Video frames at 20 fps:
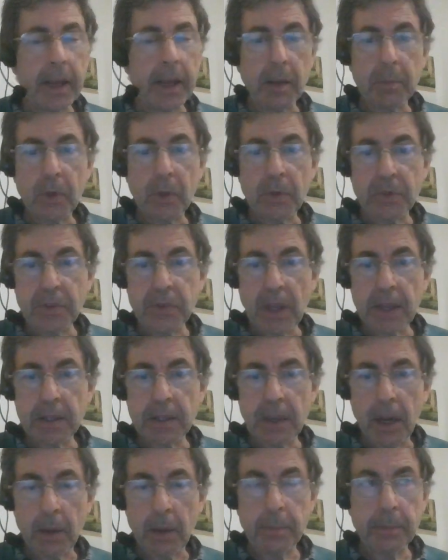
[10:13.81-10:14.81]
and I'm
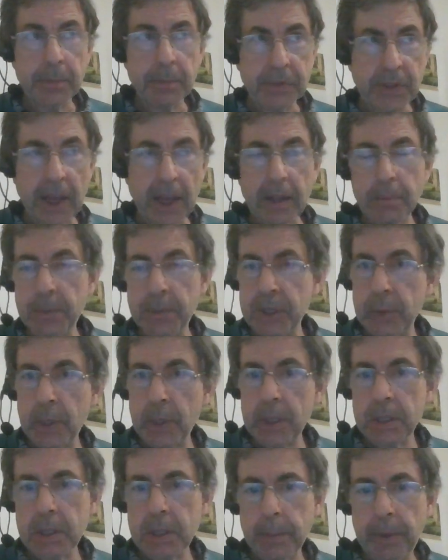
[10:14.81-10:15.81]
sat in
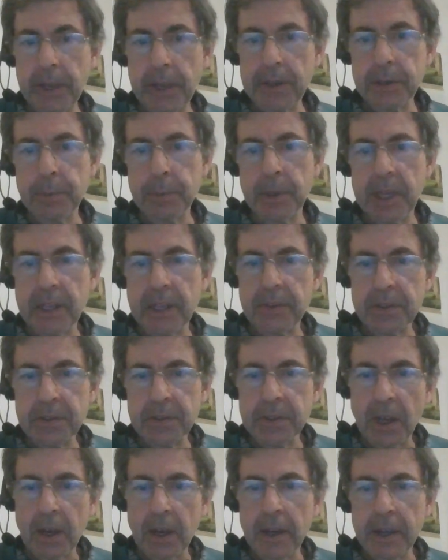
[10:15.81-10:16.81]
between the speakers, but at
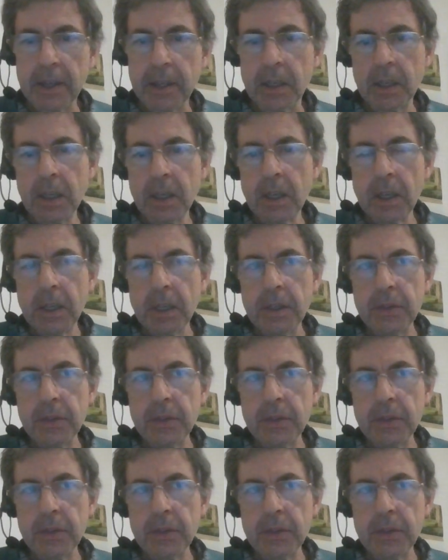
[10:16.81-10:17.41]
the side.